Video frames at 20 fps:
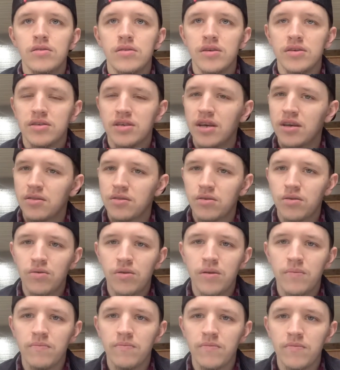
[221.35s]
just get
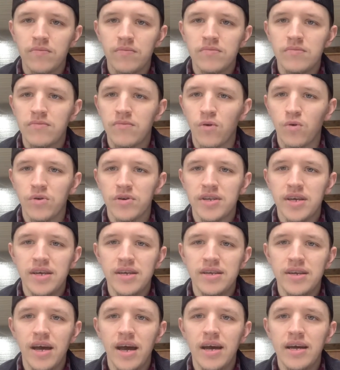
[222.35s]
through them
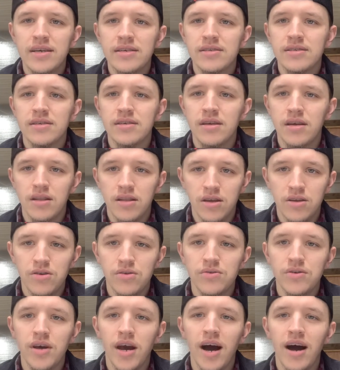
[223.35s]
14 days and then
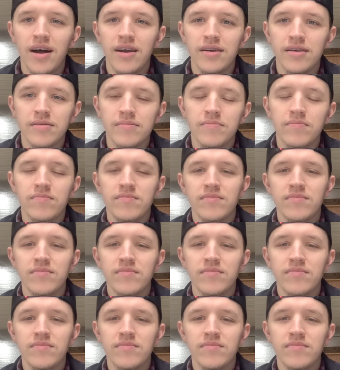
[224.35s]
you got it.